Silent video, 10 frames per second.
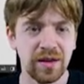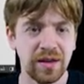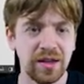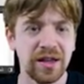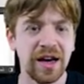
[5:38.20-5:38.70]

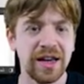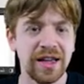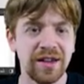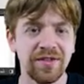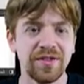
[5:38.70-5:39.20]
Here I
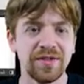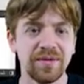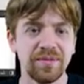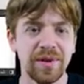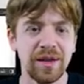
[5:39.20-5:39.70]
have
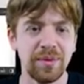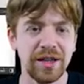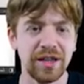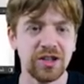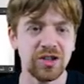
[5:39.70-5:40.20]
my
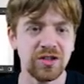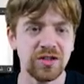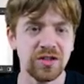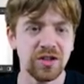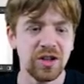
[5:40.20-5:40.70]

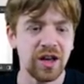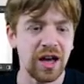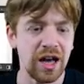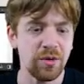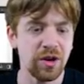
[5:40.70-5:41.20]
applications.
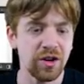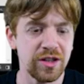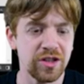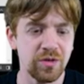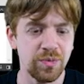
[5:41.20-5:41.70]
I will run
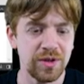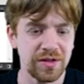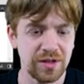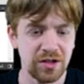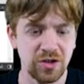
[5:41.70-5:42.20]
it on
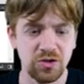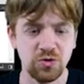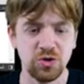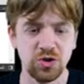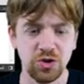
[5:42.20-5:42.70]
PC just
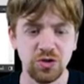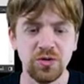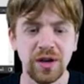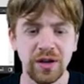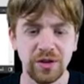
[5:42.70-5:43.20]
to show
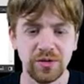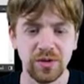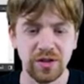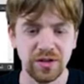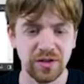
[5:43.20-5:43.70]
you how it
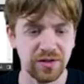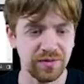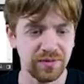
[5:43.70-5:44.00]
works.